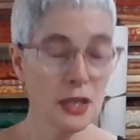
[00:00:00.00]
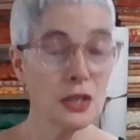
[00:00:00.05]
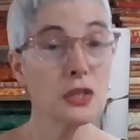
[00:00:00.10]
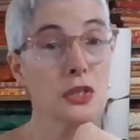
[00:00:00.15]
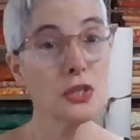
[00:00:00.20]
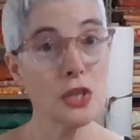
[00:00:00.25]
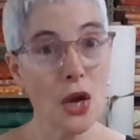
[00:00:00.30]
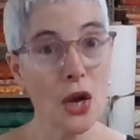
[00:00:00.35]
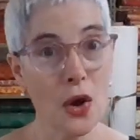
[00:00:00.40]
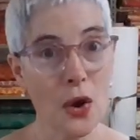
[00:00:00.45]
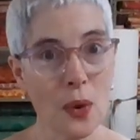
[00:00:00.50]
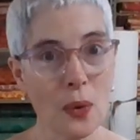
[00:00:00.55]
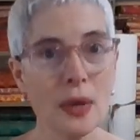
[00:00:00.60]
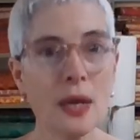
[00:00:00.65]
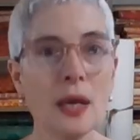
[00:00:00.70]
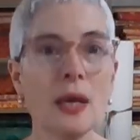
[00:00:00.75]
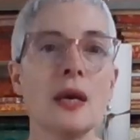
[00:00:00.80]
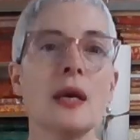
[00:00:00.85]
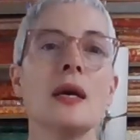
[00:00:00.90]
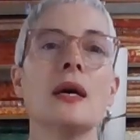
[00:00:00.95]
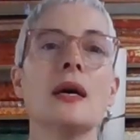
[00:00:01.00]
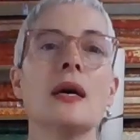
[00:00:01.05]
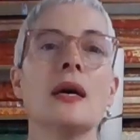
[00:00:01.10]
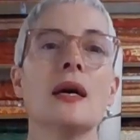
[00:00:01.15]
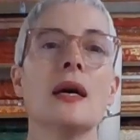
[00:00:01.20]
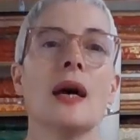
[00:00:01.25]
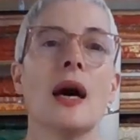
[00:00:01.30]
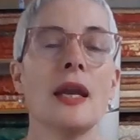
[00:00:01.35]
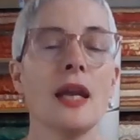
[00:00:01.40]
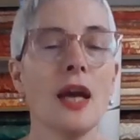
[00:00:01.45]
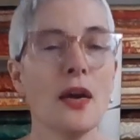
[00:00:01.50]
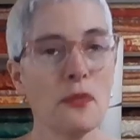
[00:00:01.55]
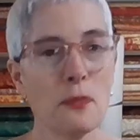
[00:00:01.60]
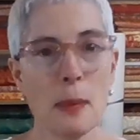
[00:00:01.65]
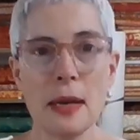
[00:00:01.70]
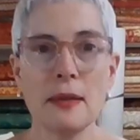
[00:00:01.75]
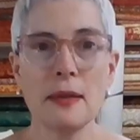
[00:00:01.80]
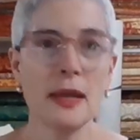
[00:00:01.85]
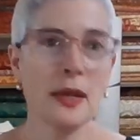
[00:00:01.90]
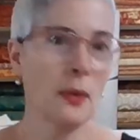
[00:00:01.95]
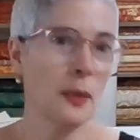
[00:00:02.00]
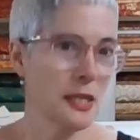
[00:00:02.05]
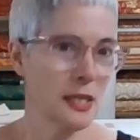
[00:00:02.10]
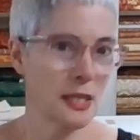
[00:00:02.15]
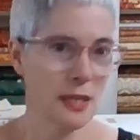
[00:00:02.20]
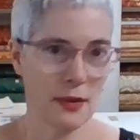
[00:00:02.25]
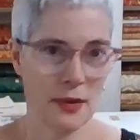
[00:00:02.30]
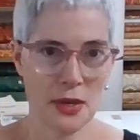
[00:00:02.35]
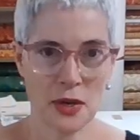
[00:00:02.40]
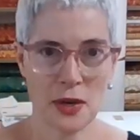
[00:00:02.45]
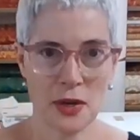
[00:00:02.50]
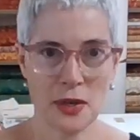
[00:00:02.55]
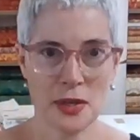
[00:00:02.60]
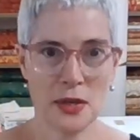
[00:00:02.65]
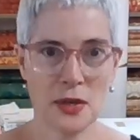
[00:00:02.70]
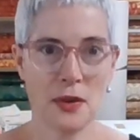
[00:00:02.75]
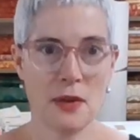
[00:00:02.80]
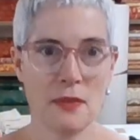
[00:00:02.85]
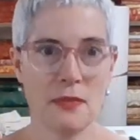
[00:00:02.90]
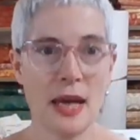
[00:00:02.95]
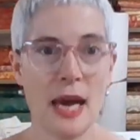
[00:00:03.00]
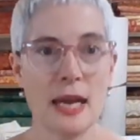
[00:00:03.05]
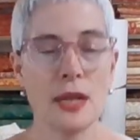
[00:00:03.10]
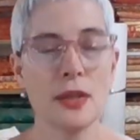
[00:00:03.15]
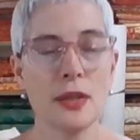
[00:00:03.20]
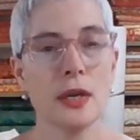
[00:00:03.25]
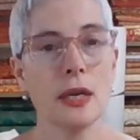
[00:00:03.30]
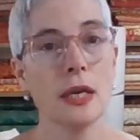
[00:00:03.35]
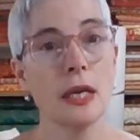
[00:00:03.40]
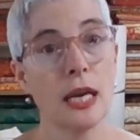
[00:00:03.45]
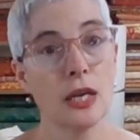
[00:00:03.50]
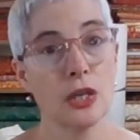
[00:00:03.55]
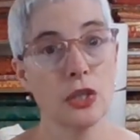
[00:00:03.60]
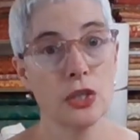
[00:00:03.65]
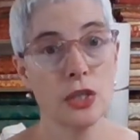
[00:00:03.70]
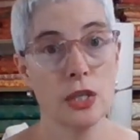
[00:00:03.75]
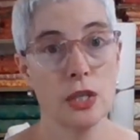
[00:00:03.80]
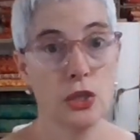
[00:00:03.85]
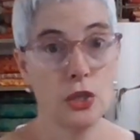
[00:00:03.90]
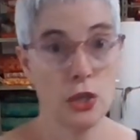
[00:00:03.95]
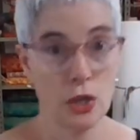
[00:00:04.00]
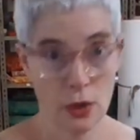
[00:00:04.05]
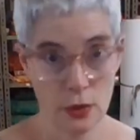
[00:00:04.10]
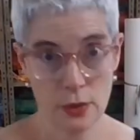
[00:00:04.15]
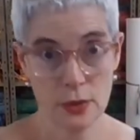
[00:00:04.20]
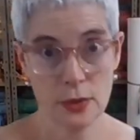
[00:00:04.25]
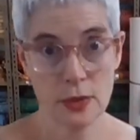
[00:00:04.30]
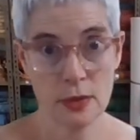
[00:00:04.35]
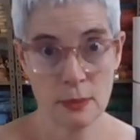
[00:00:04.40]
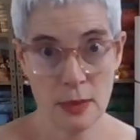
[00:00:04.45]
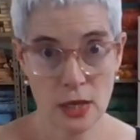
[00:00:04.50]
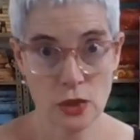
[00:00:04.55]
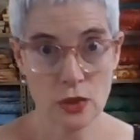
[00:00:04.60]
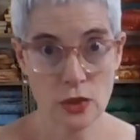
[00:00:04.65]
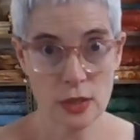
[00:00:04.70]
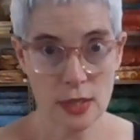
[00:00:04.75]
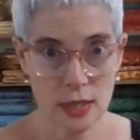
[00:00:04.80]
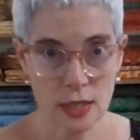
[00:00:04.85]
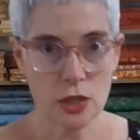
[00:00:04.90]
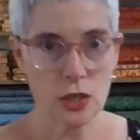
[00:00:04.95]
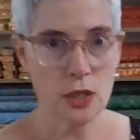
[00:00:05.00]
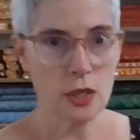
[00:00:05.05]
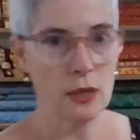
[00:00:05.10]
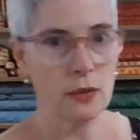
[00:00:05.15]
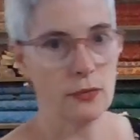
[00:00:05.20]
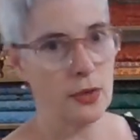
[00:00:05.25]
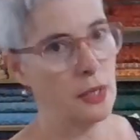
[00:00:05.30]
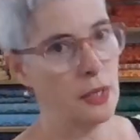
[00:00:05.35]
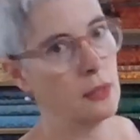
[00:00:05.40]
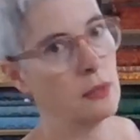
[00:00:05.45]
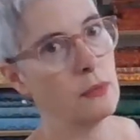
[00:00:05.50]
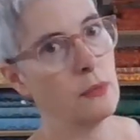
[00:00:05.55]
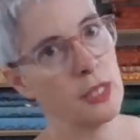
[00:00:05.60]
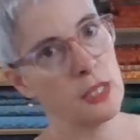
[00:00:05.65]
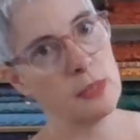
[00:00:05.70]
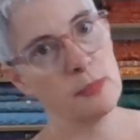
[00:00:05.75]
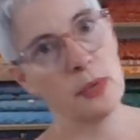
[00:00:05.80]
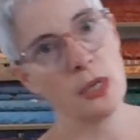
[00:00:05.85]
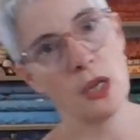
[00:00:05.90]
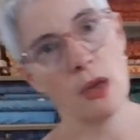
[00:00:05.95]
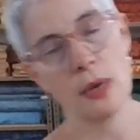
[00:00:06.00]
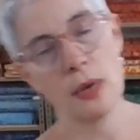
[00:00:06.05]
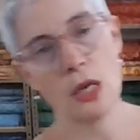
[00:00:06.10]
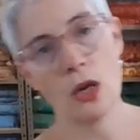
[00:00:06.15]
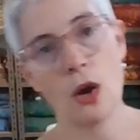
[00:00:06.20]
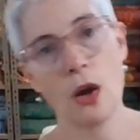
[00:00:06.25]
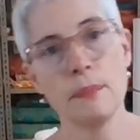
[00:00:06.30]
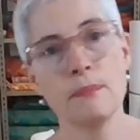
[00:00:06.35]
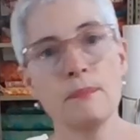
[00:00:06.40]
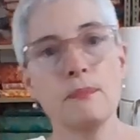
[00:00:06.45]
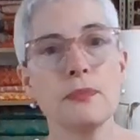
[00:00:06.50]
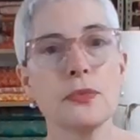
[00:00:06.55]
So enough about like what's going on and all that. I thought I'd actually show you some actual stitching of what's been going on.